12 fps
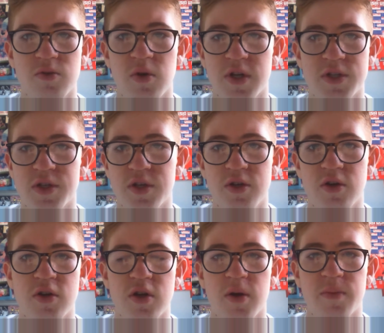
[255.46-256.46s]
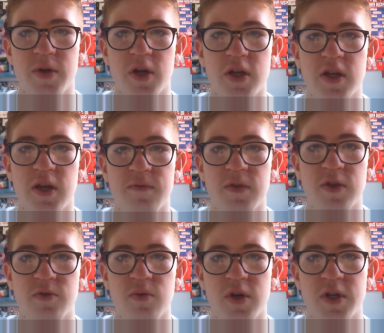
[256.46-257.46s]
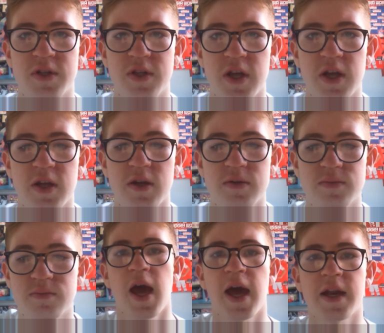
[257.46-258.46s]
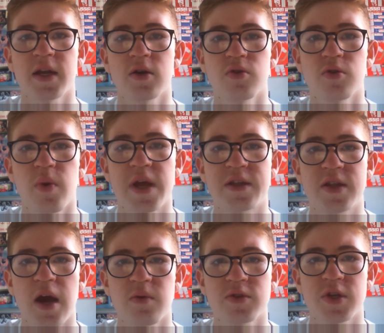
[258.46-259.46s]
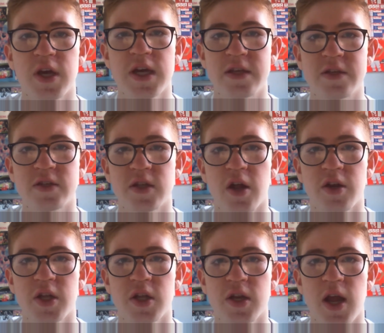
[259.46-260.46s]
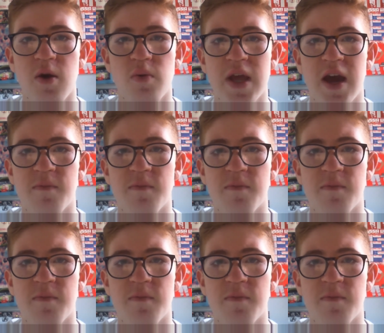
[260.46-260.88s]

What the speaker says: one isn't good. I'm going to give this one a D. Heading all the way down to East London now, we have